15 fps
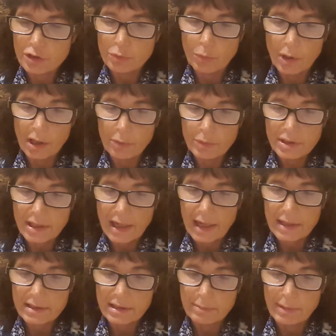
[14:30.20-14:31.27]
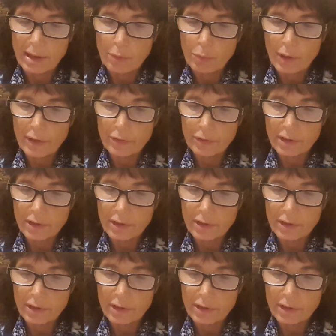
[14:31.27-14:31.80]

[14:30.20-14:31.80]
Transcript: Swann was asked about weather